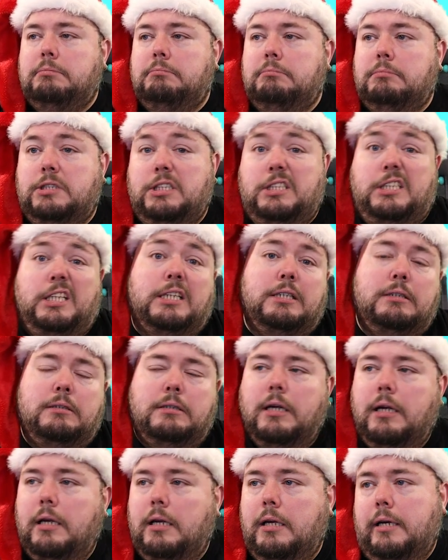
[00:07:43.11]
She didn't,
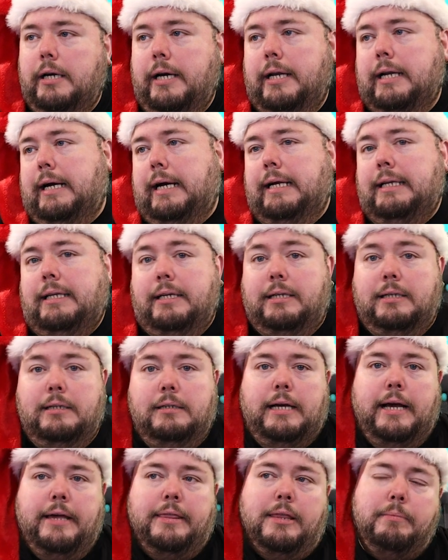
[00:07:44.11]
and I didn't
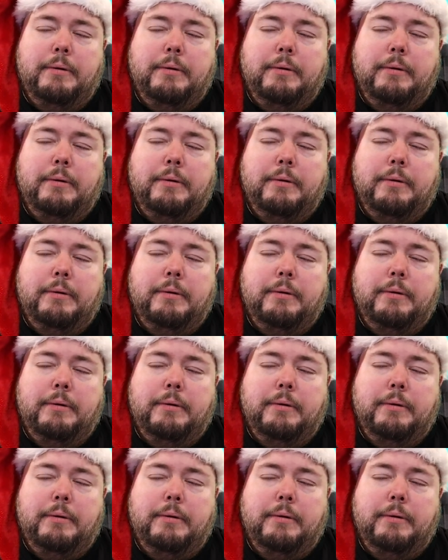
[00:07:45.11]
either.